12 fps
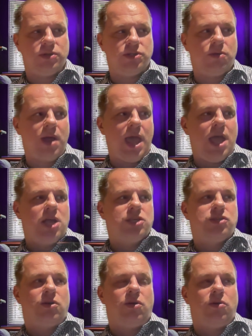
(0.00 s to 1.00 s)

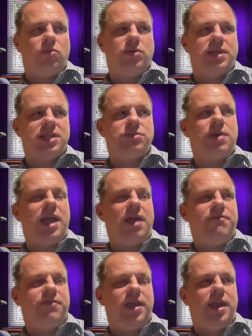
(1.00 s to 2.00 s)
So that's why I
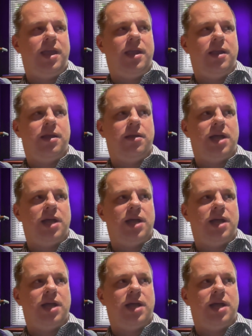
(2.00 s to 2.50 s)
think,